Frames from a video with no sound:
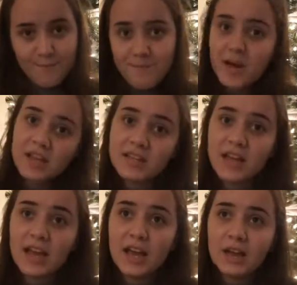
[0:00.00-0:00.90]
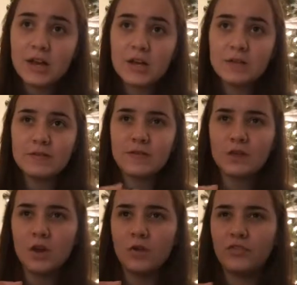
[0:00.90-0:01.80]
But I have
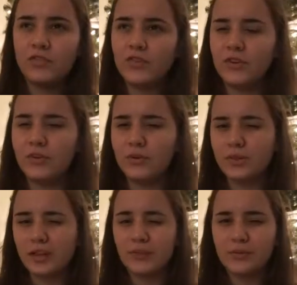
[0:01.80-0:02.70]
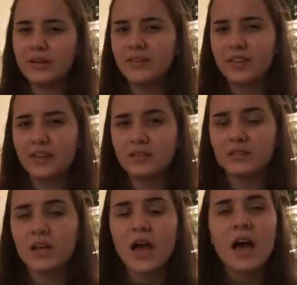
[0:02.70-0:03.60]
a few, like three
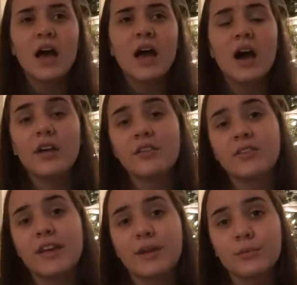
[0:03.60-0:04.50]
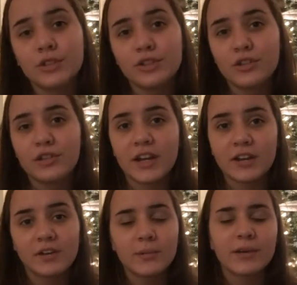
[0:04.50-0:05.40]
things other that I want to show you that I
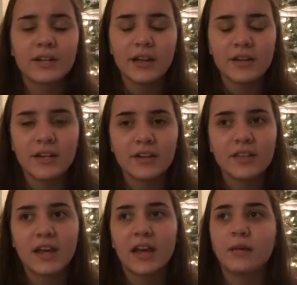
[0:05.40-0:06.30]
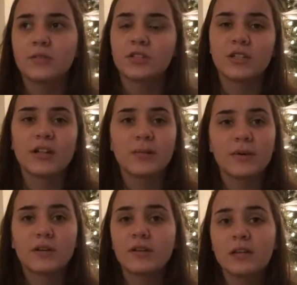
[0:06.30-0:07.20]
couldn't bring down here that I'm just gonna like
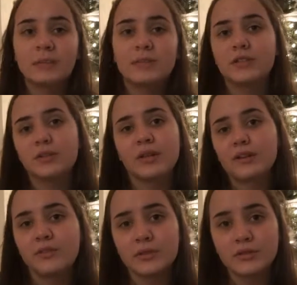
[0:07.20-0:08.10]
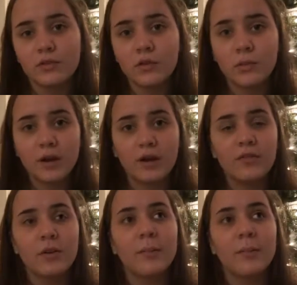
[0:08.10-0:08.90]
put a clip and do like a voiceover or whatever.